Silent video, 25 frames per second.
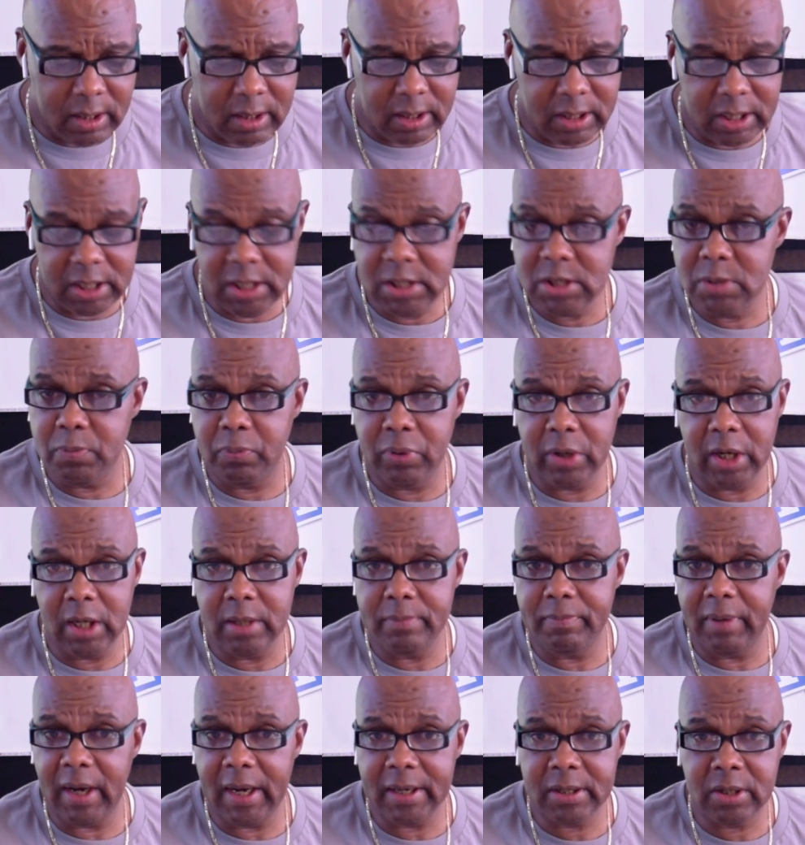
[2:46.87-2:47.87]
Is
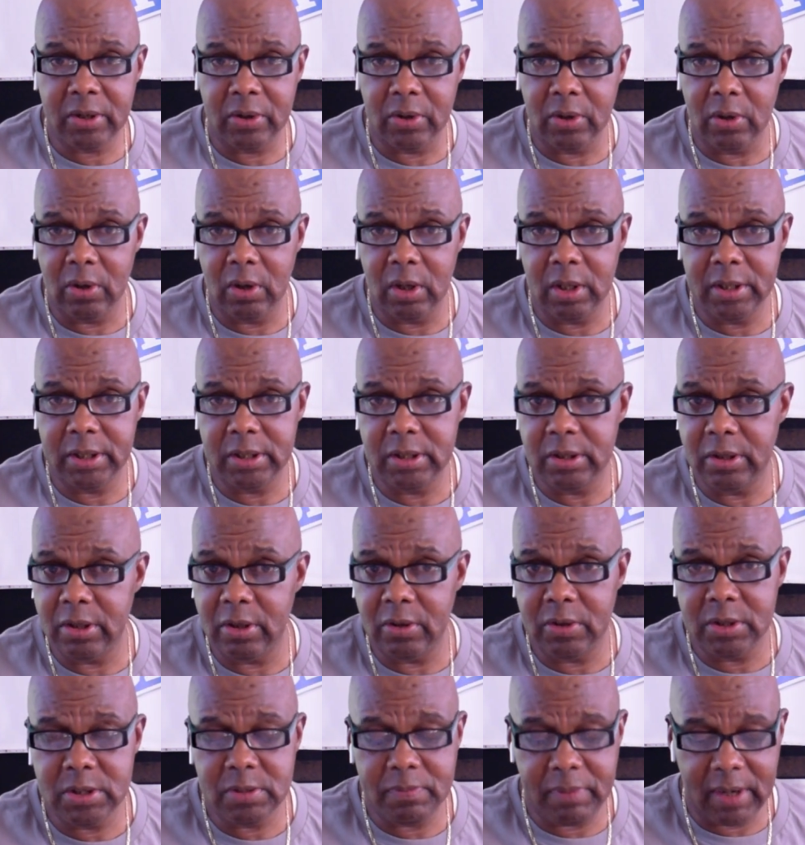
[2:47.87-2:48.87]
bred by Curlin, you
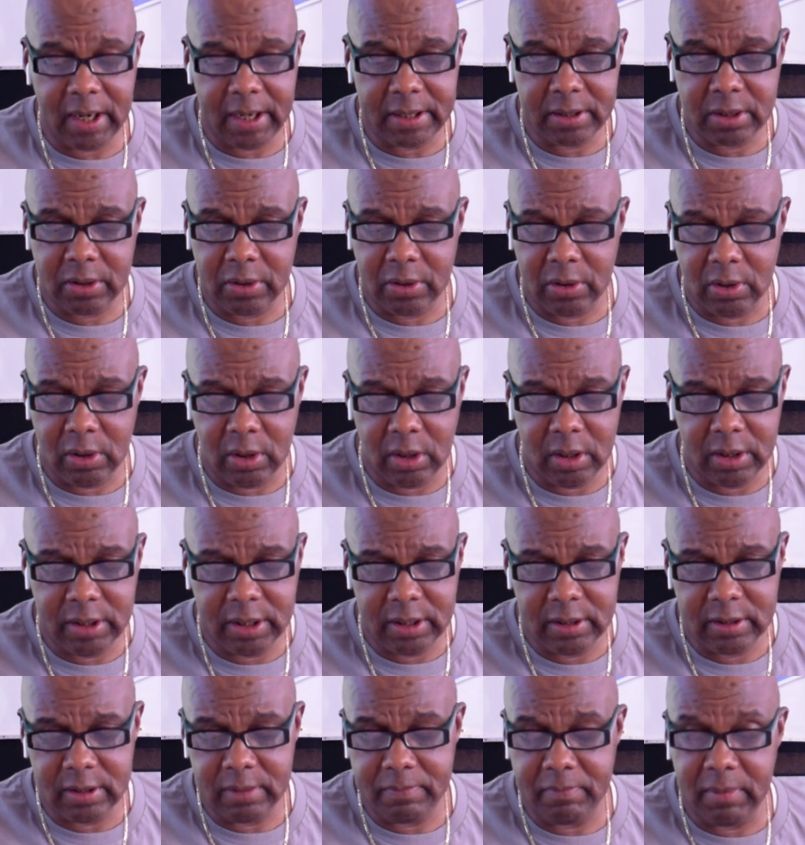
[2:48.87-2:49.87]
know, he's by
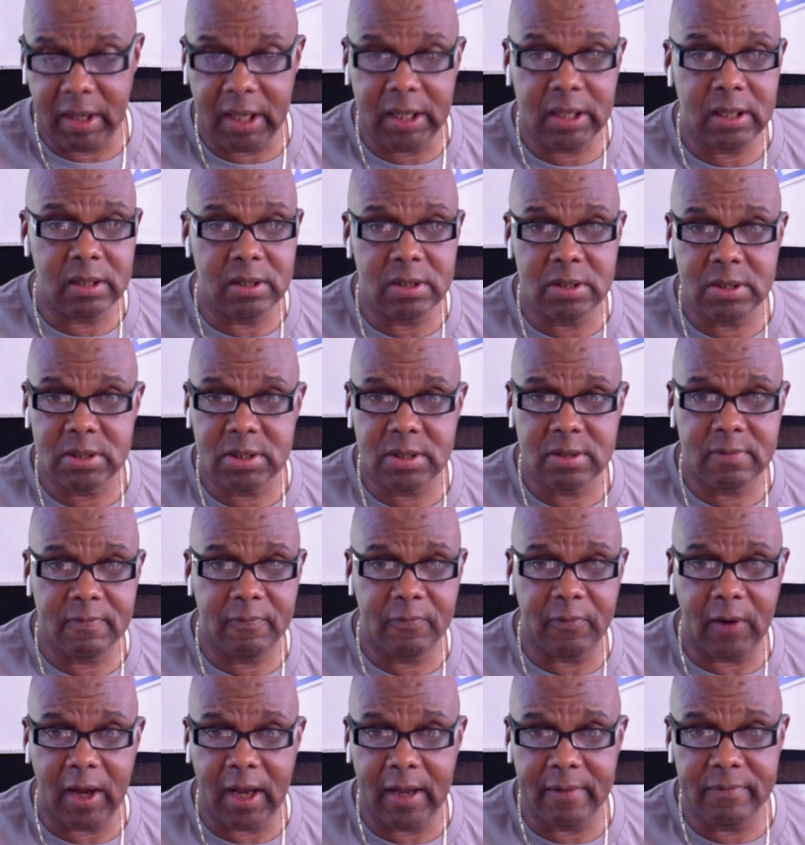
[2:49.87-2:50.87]
Curlin, making his
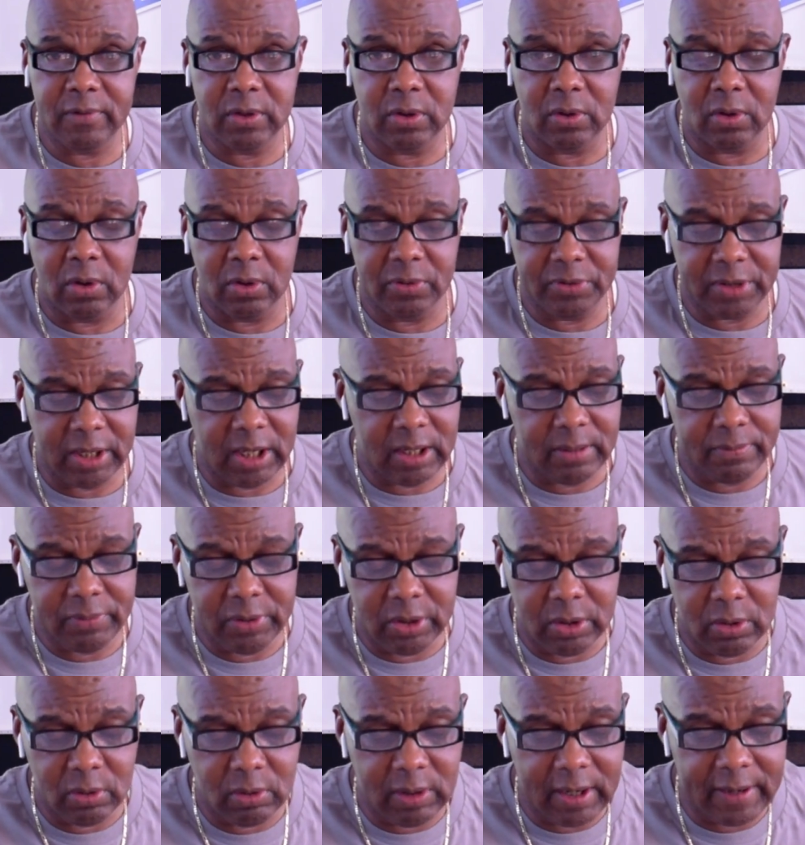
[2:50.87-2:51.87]
five-year-old
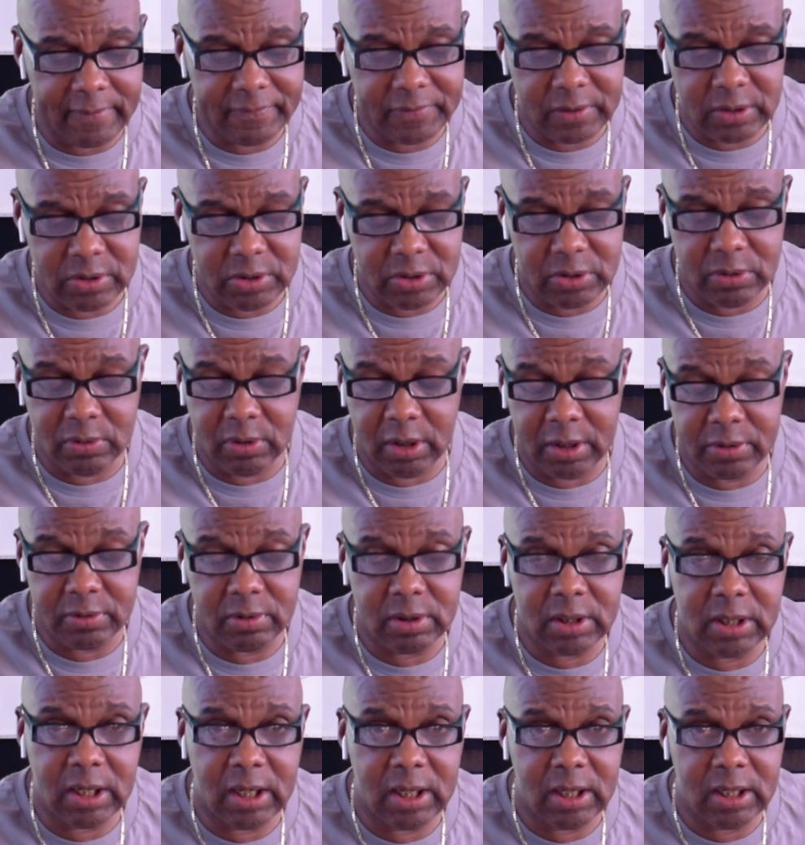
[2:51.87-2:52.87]
debut after
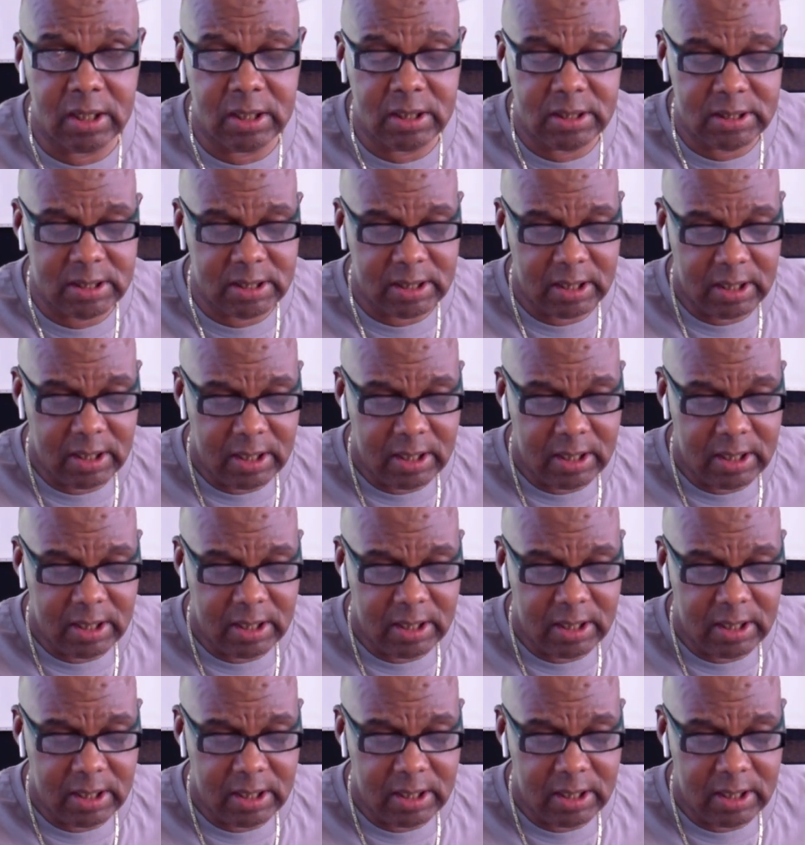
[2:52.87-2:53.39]
200 days.